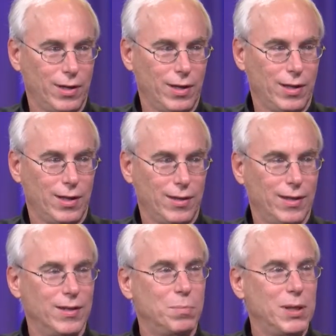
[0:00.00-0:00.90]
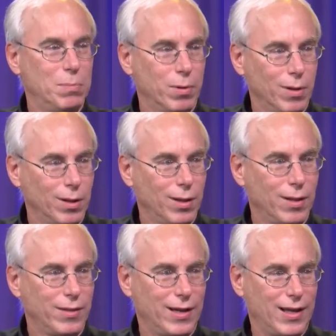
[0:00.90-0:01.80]
mm-hmm. than the mm-hmm. people
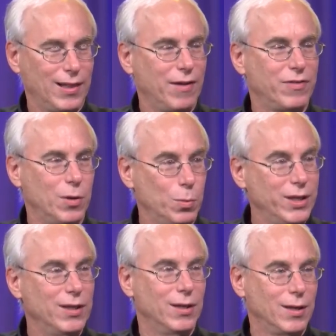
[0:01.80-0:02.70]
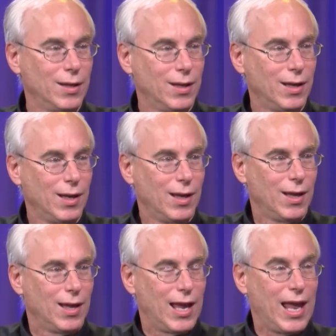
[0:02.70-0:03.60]
that I left in Wheaton. Look at
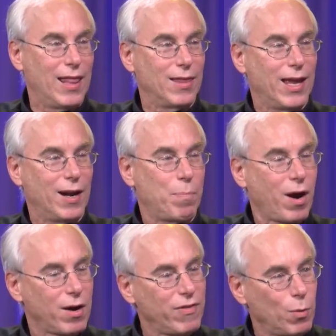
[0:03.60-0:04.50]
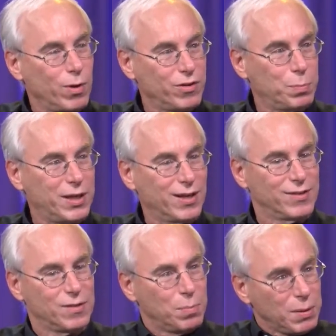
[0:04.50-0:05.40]
that. And and a part of it was
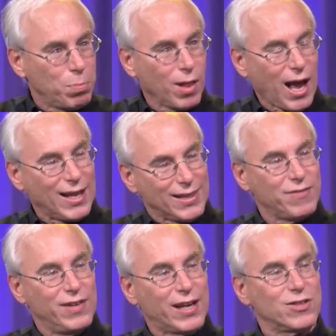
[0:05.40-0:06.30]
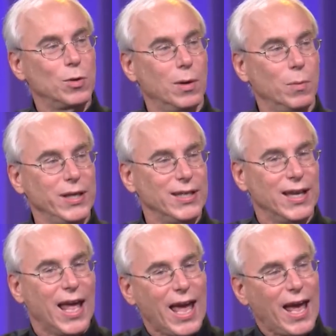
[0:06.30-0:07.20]
because the people I lived next to in
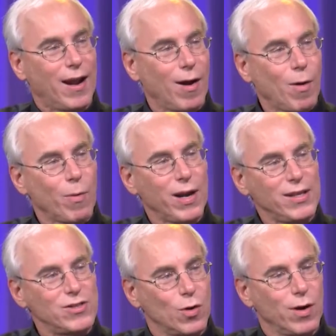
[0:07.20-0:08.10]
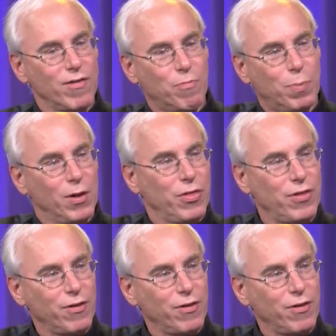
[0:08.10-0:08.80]
Wheaton had already sort of built